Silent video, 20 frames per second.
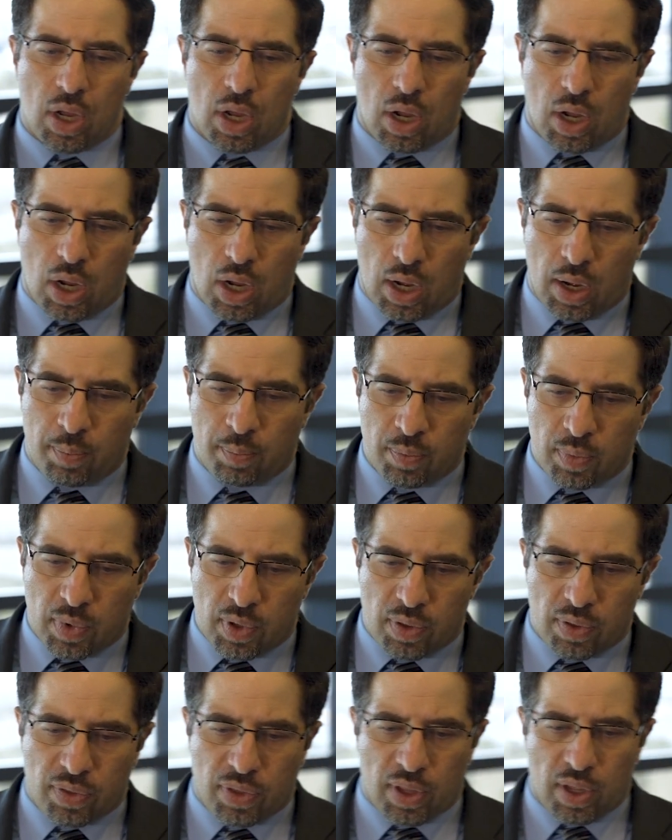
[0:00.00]

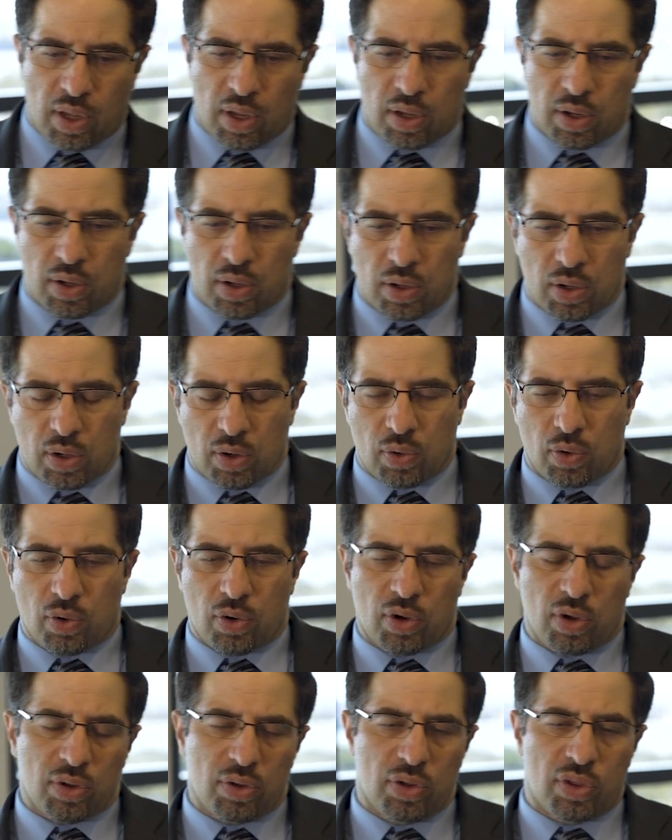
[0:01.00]
The
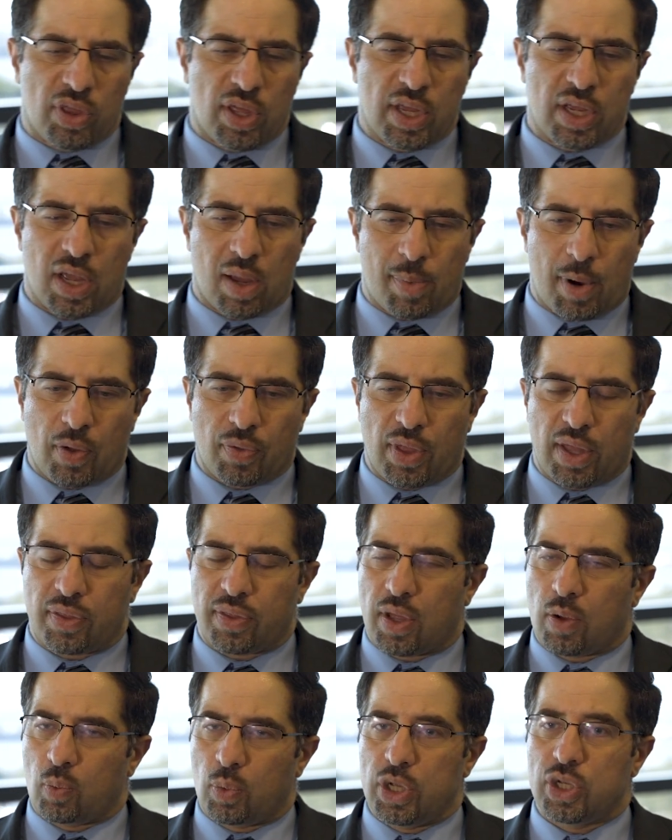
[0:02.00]
good thing about
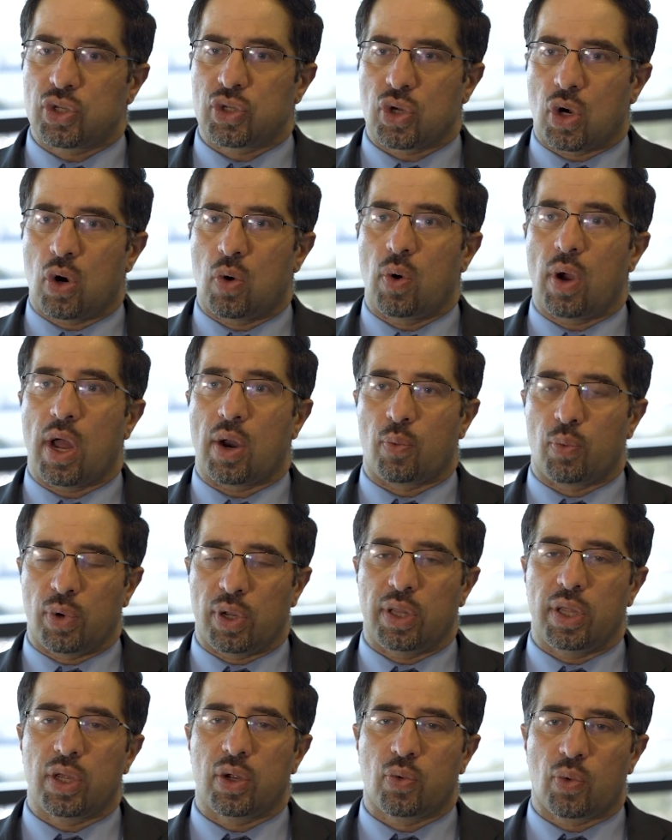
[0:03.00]
that we saw a
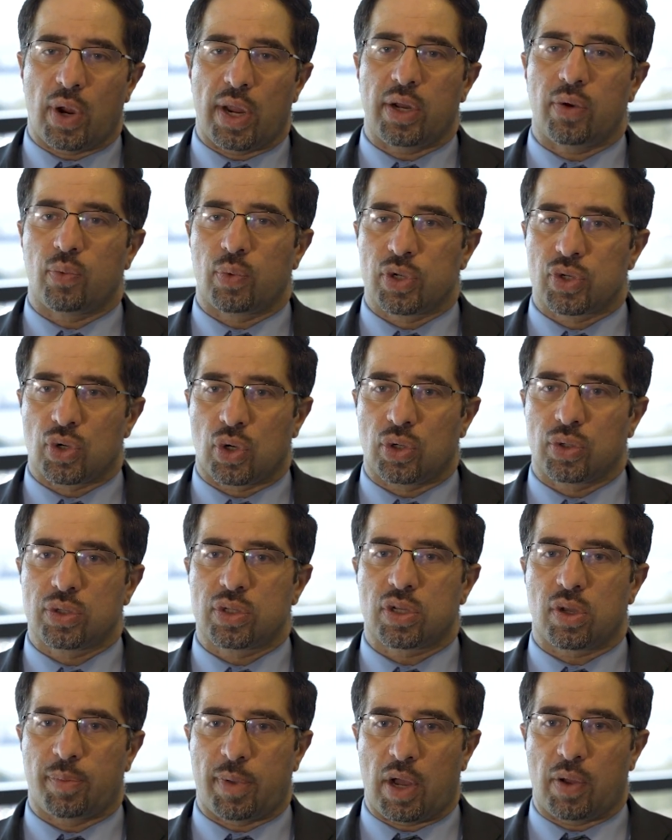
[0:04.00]
really great
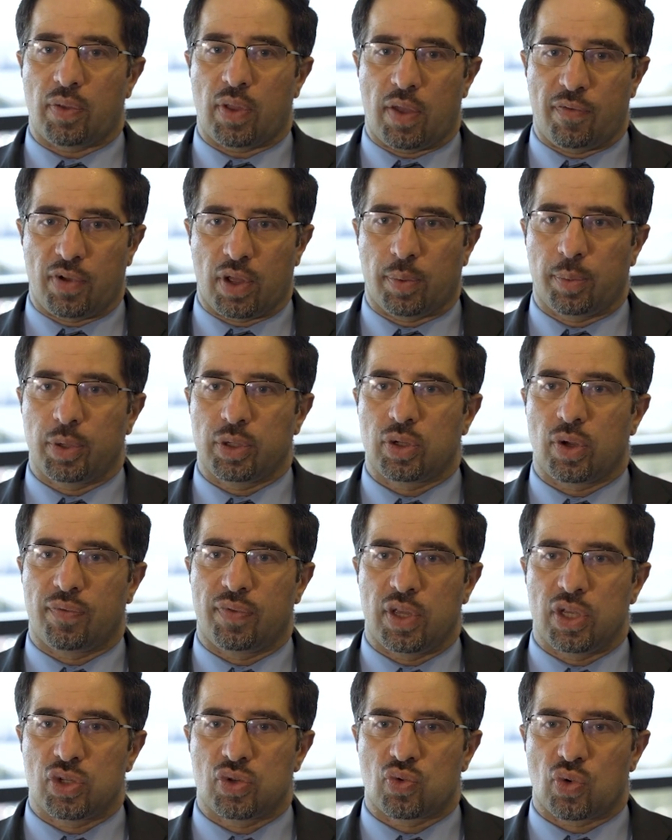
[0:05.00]
results about availability of
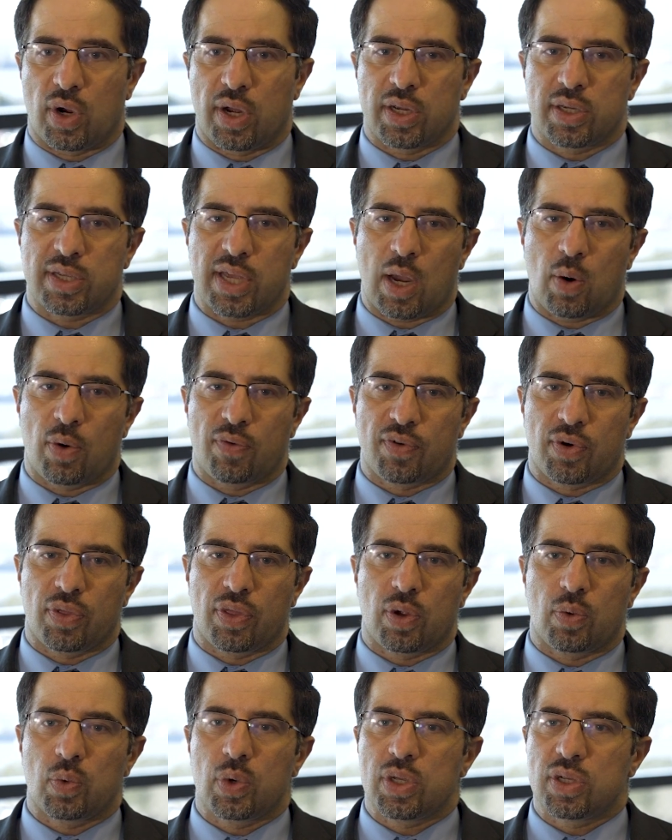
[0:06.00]
these drugs. However,
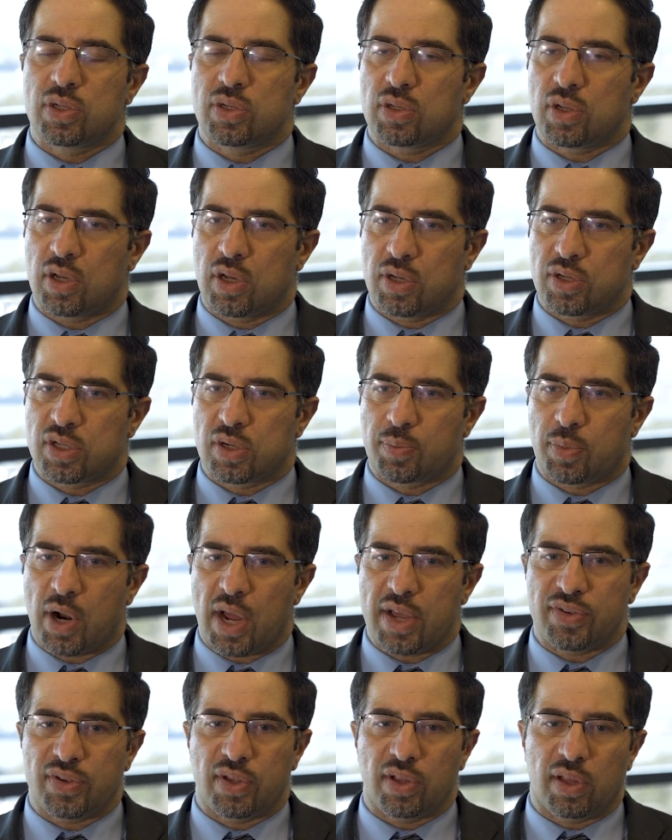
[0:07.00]
there was
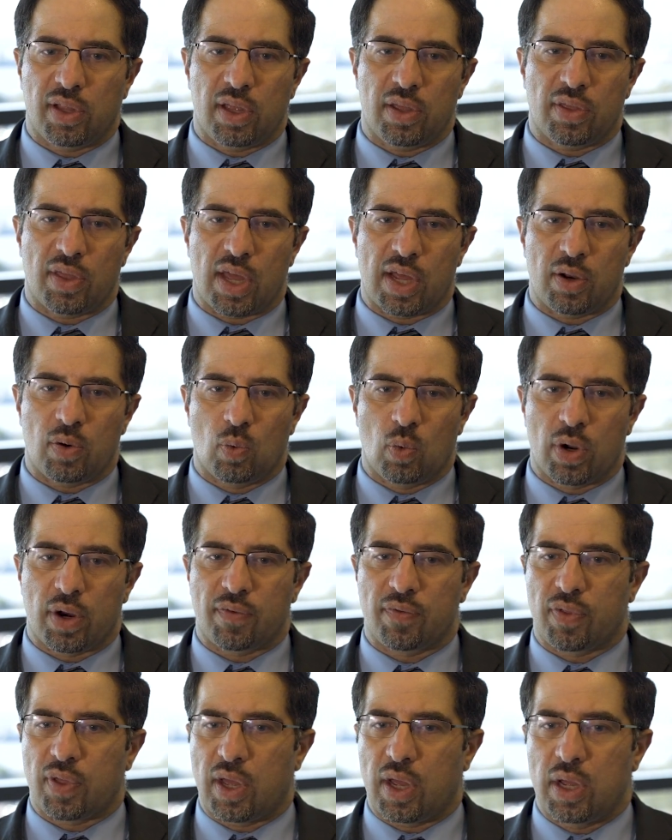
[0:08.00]
surprisingly that one
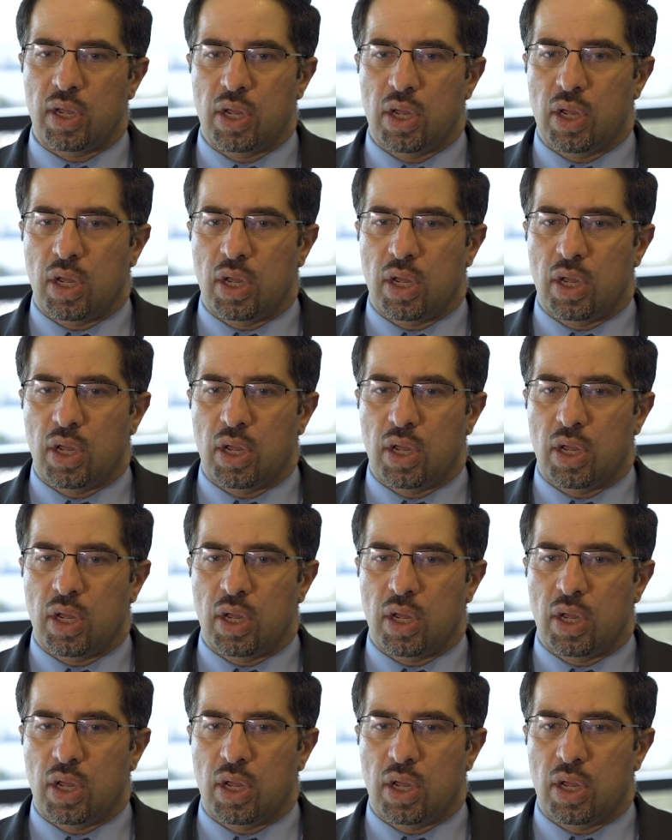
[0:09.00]
of the